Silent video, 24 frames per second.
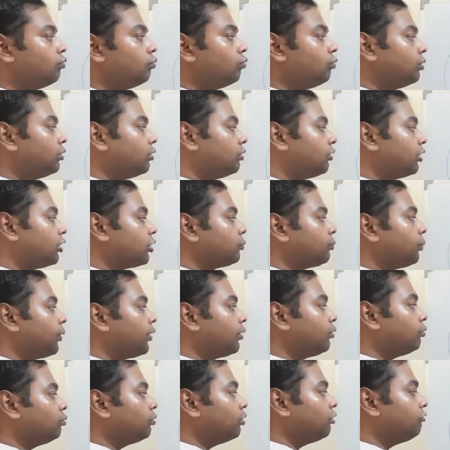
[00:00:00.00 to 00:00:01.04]
with
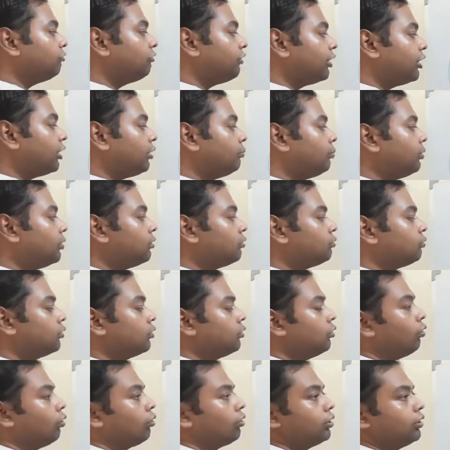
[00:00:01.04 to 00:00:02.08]
respect to the variables we
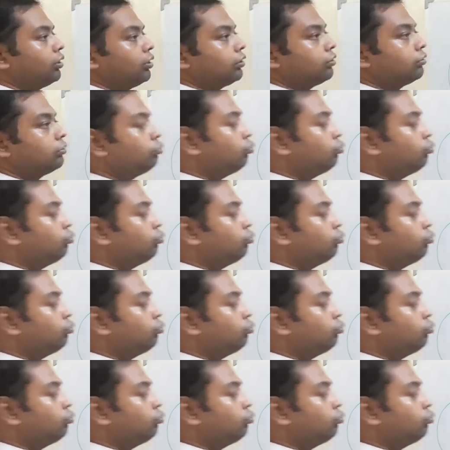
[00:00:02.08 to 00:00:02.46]
got here. So